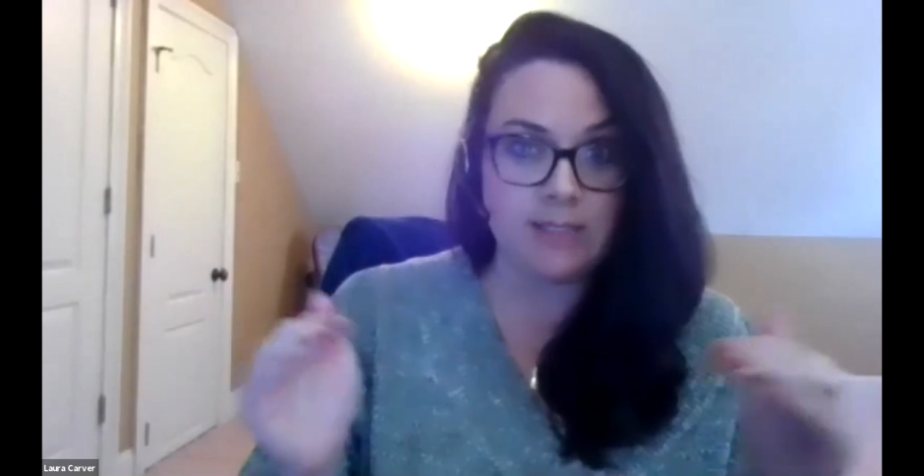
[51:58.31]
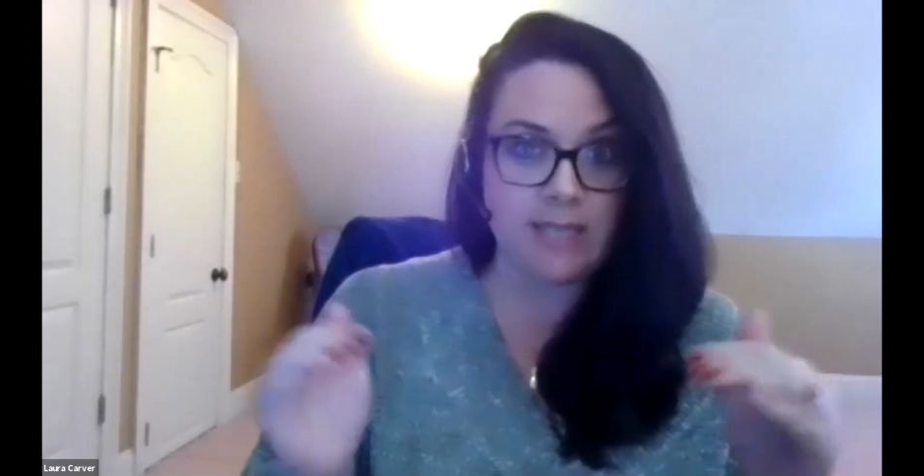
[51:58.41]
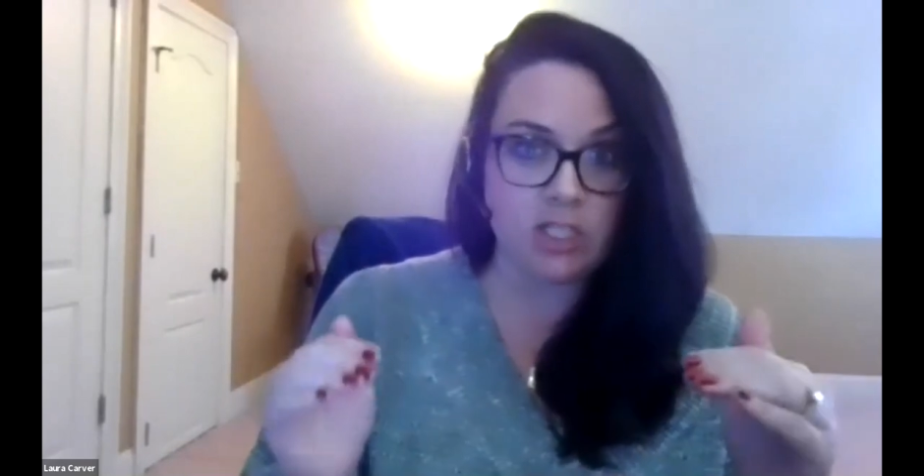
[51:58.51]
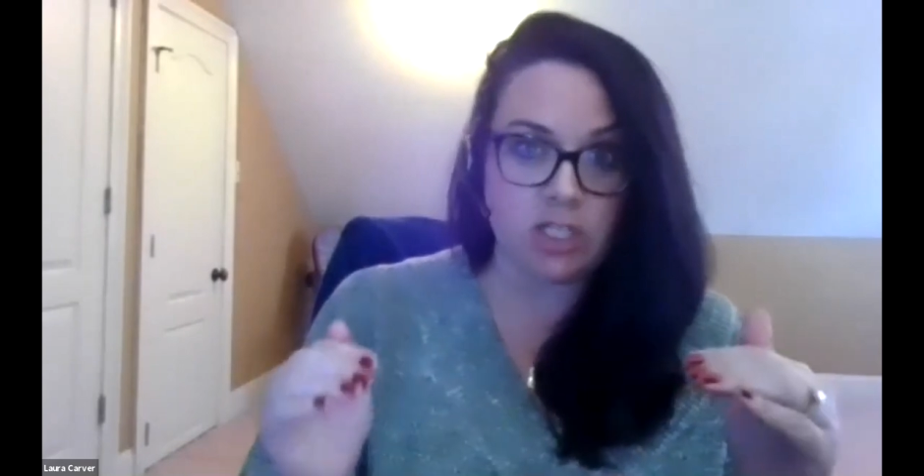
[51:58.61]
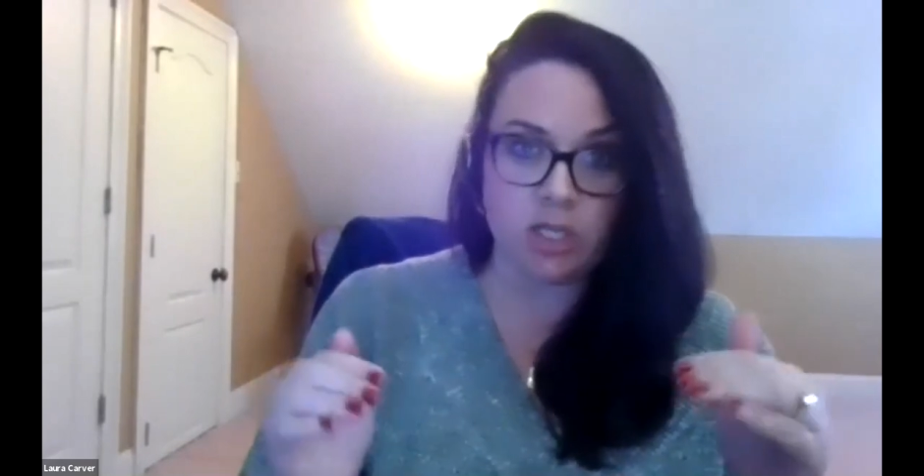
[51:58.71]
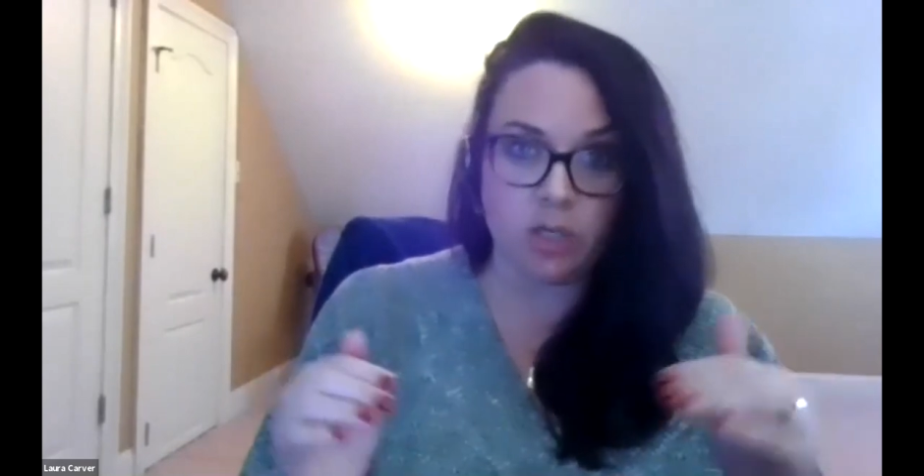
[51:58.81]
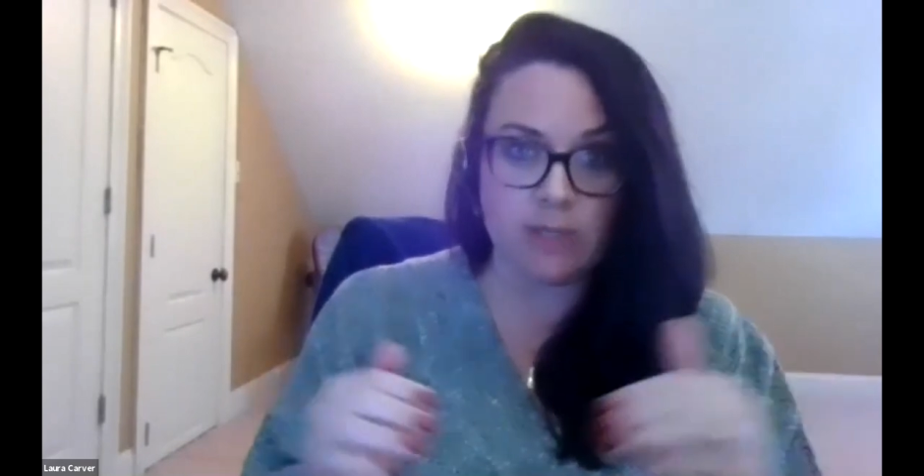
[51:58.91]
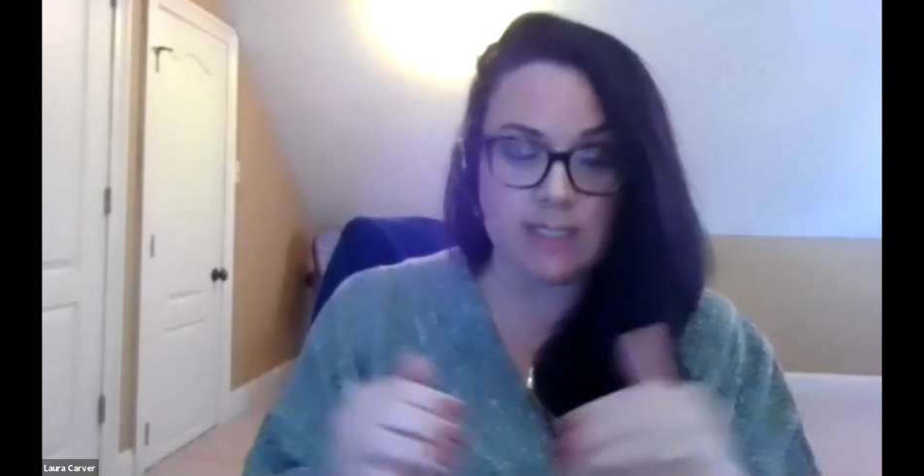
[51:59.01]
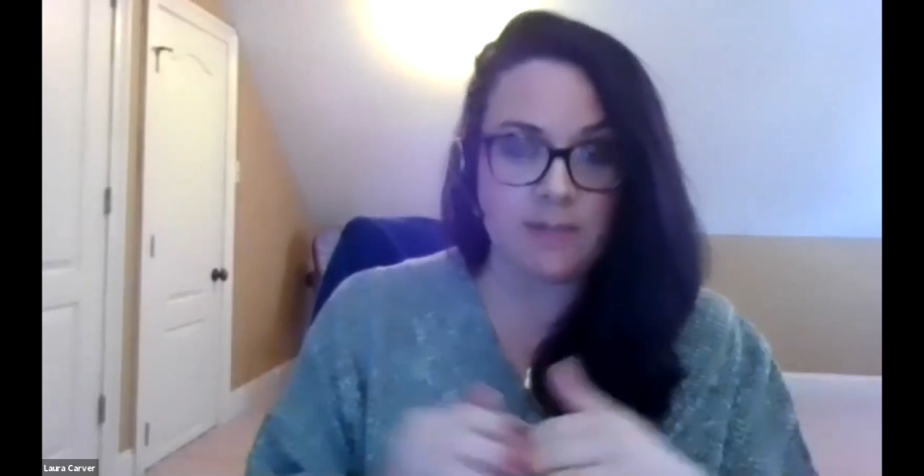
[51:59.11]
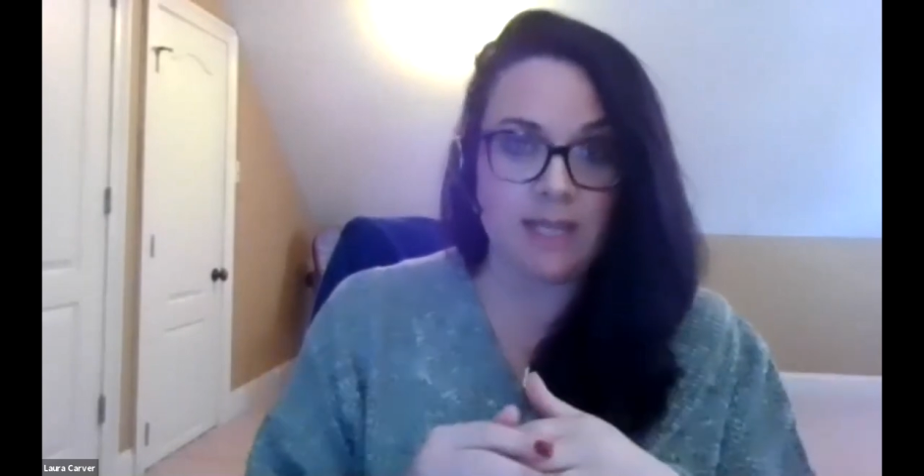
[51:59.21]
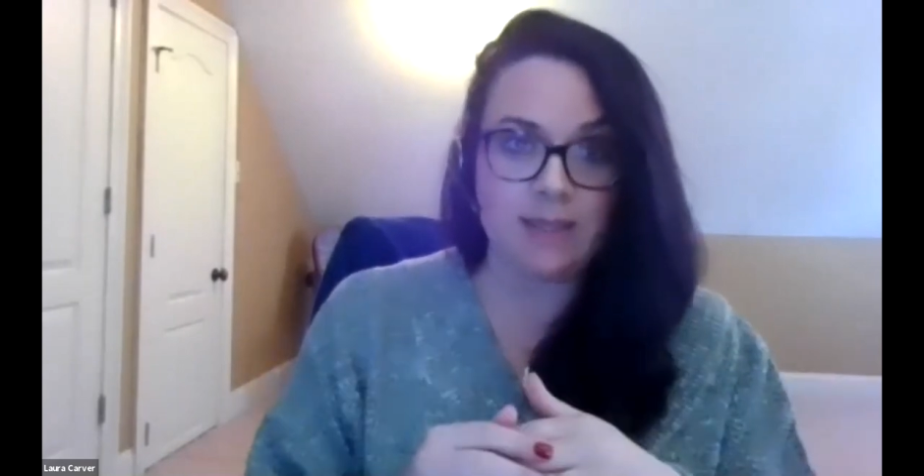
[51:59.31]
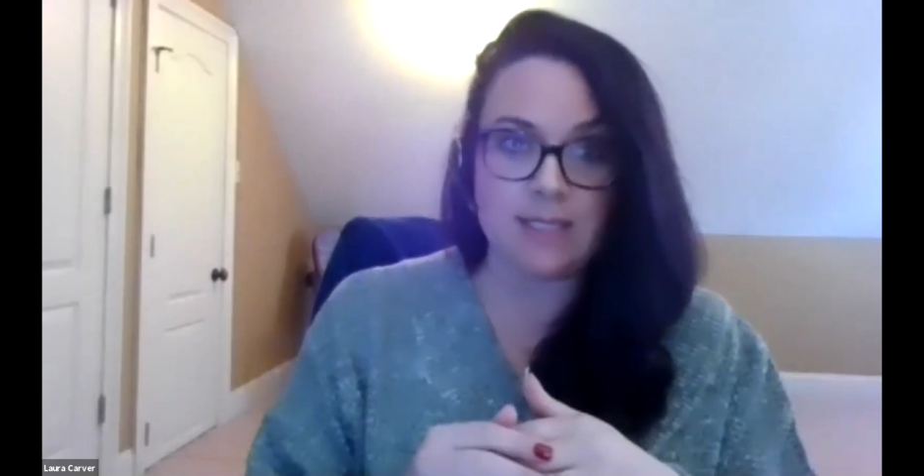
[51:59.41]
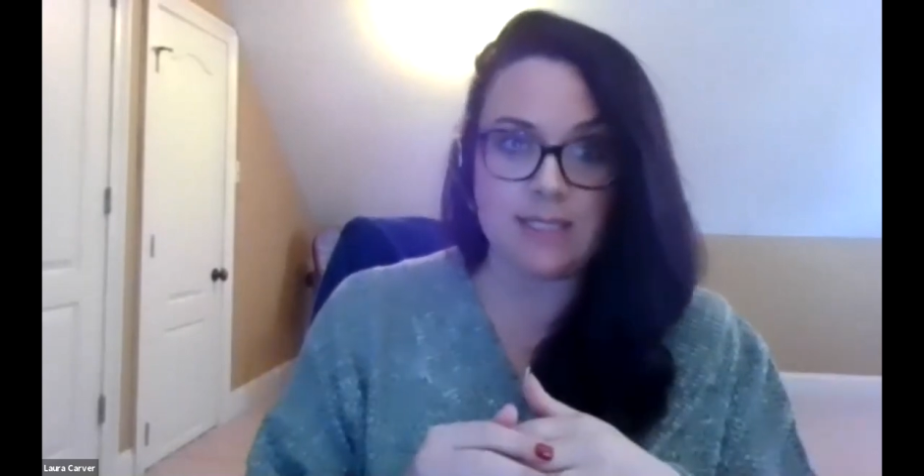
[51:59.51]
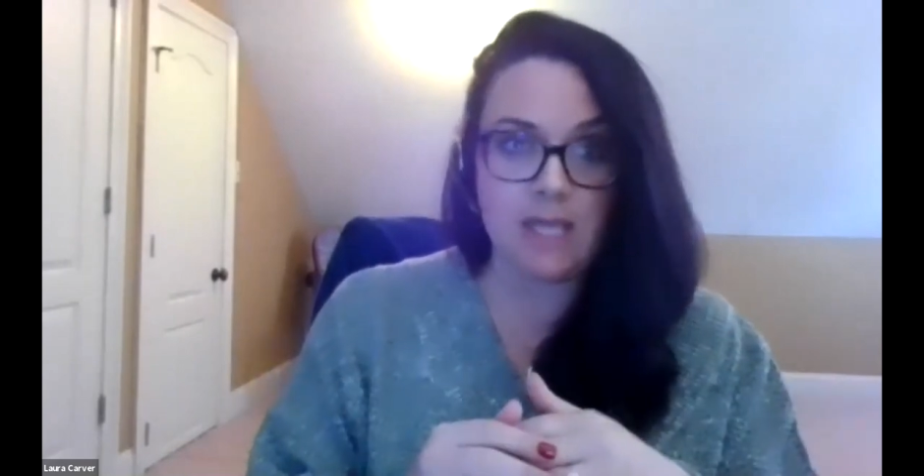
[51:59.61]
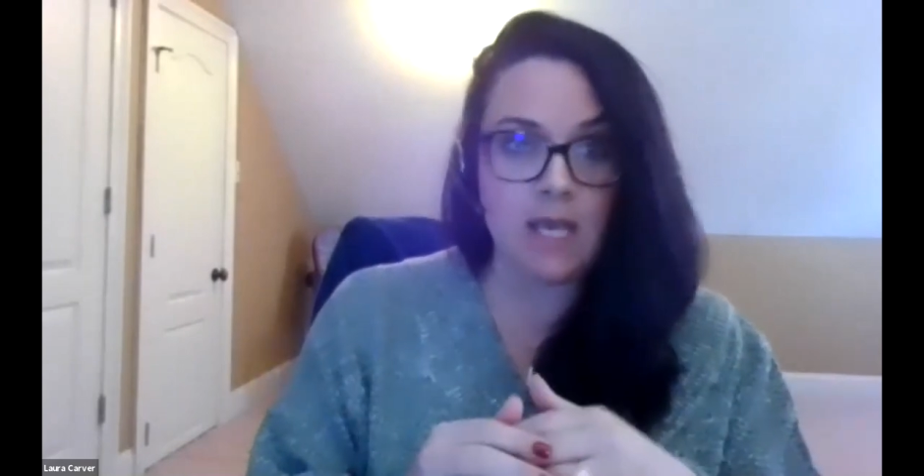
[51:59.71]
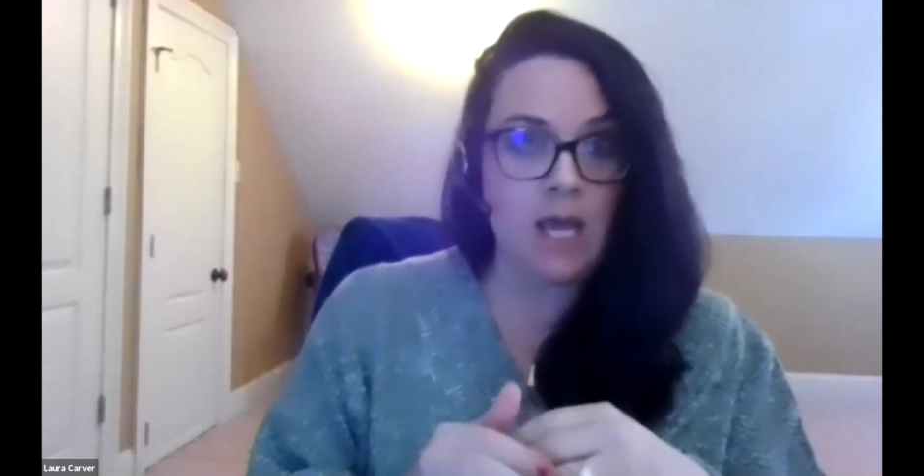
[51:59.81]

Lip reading: section on your resume that's